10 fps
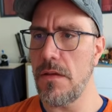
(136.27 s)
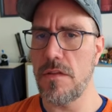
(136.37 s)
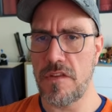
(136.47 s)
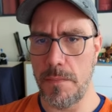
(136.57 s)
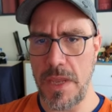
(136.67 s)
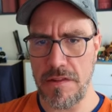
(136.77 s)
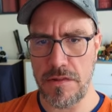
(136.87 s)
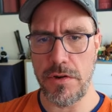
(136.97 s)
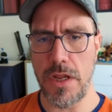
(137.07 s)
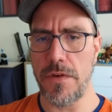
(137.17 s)
Some
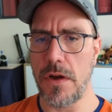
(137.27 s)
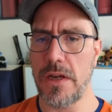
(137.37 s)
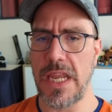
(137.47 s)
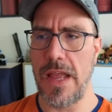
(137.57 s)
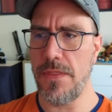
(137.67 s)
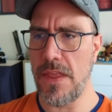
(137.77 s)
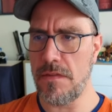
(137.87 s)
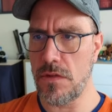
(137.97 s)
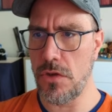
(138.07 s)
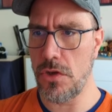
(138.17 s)
history of Arkand,
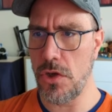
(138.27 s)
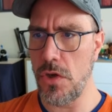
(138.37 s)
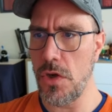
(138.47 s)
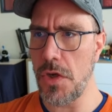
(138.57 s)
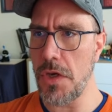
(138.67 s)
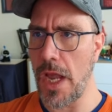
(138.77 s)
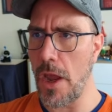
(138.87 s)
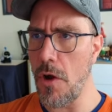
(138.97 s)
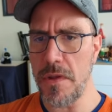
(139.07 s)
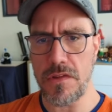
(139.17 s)
that's good. I
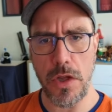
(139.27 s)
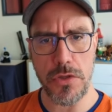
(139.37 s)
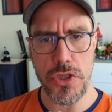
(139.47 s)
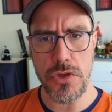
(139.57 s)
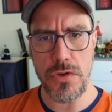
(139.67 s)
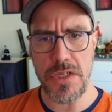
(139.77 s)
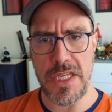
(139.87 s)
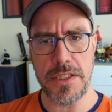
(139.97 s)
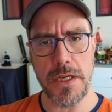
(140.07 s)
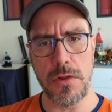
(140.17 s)
hope it's not too
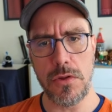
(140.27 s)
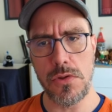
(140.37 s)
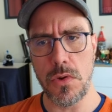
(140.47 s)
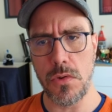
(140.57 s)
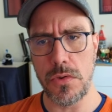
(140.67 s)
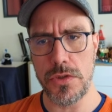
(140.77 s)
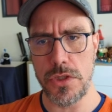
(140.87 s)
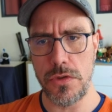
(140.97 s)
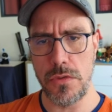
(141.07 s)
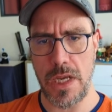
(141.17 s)
detailed nor
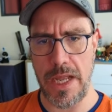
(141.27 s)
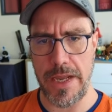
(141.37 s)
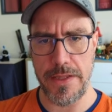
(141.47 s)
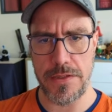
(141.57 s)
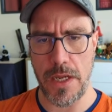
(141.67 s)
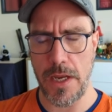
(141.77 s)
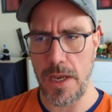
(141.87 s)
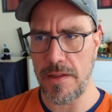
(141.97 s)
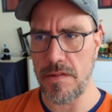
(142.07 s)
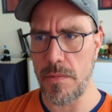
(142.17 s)
too light. I
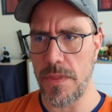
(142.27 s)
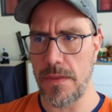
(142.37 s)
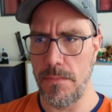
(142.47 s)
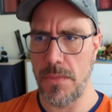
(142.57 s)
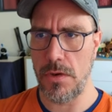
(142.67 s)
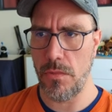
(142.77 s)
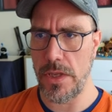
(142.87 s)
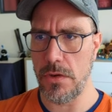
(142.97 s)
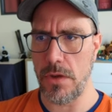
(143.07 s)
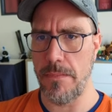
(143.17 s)
like something in the middle where
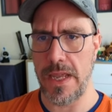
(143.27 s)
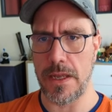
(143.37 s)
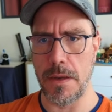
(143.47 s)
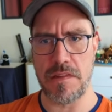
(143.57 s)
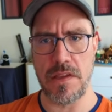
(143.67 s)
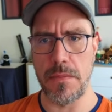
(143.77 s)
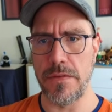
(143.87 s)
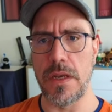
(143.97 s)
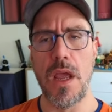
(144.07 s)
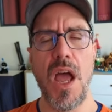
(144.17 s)
you can make up some of
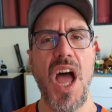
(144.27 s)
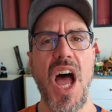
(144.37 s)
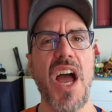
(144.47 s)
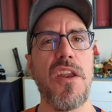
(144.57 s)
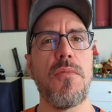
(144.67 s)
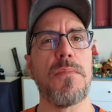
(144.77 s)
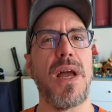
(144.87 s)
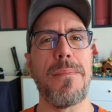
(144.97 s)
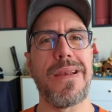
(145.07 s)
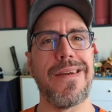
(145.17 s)
it. I don't want
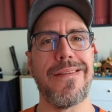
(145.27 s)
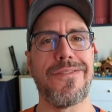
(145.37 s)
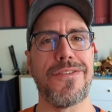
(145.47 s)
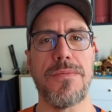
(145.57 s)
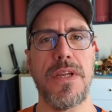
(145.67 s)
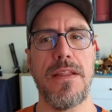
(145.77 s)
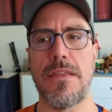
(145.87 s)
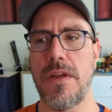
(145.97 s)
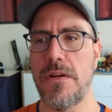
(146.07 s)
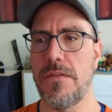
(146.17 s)
my players to read
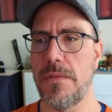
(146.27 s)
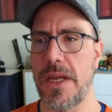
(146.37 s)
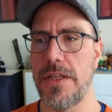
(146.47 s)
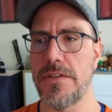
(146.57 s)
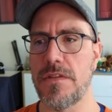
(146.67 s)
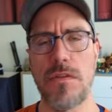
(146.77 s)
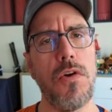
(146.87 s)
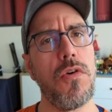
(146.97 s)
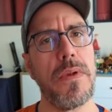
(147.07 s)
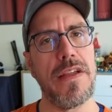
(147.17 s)
300 pages,
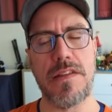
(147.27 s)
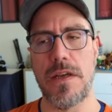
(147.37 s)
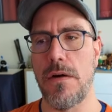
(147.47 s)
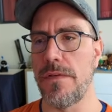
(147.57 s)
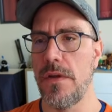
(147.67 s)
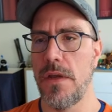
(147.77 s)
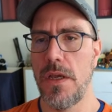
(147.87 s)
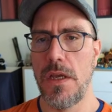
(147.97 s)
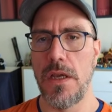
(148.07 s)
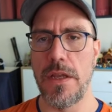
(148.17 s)
nor myself.
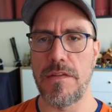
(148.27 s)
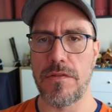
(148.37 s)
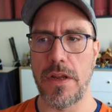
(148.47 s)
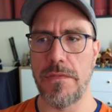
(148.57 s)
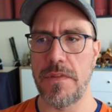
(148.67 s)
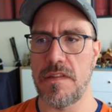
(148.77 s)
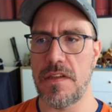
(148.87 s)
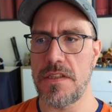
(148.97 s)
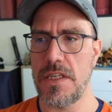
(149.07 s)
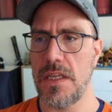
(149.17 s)
A history of the
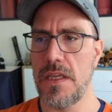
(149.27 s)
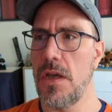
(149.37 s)
city,